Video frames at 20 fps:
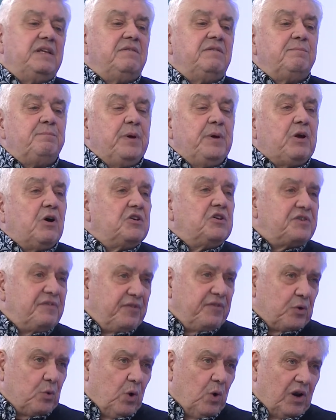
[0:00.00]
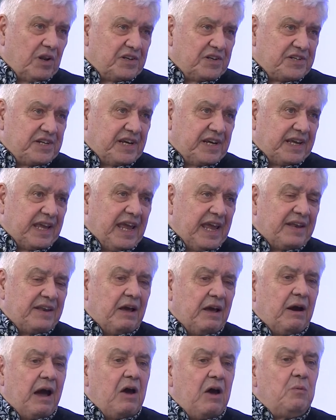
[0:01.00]
because of the quality again.
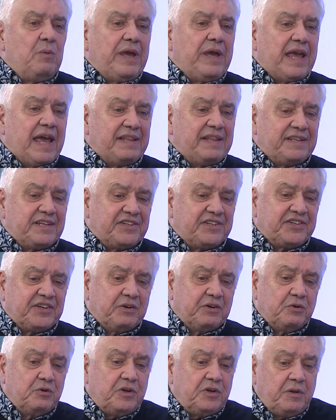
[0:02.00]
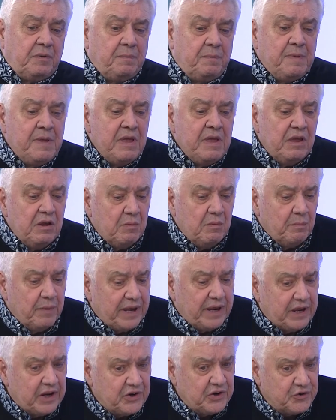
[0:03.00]
Now, how we get the silk
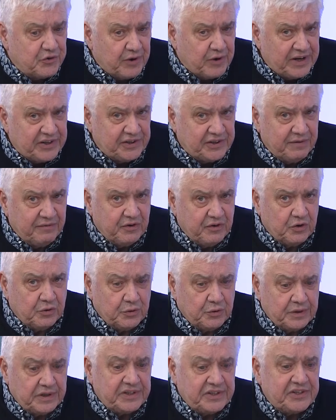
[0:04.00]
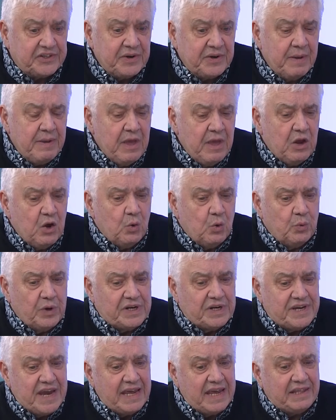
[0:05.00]
may interest the viewers. We
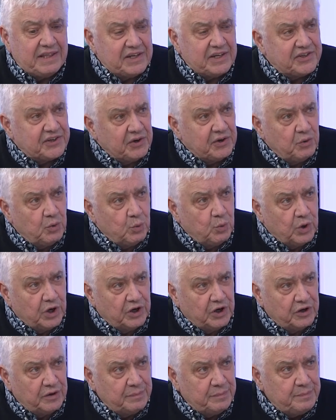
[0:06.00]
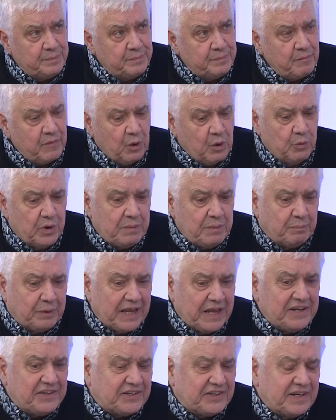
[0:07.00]
take the silkworm, we
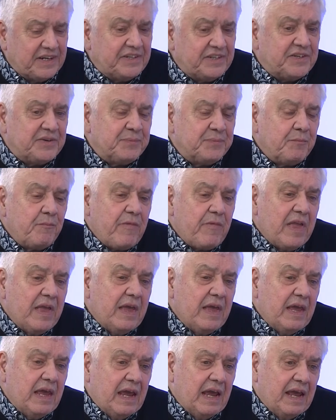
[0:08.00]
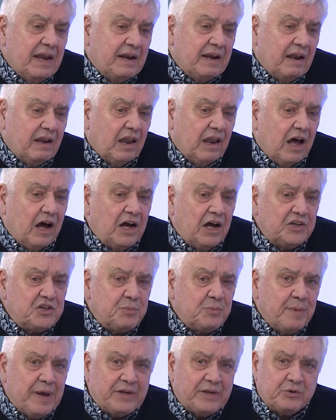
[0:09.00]
place it in a large
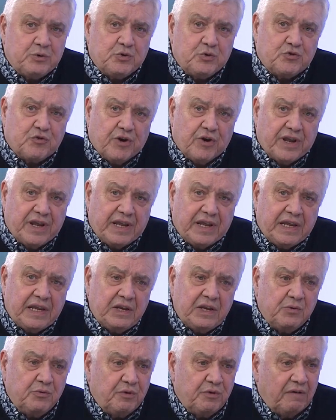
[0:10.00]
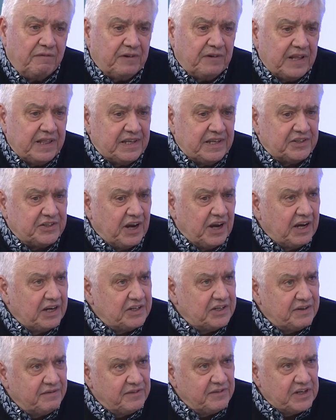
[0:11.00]
metal tray, roughly the
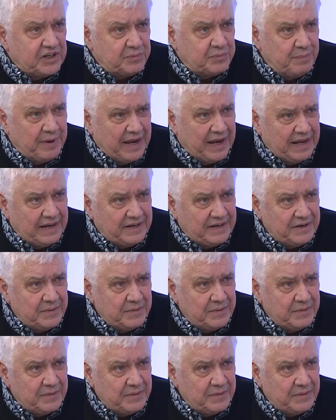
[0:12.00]
size of this bed.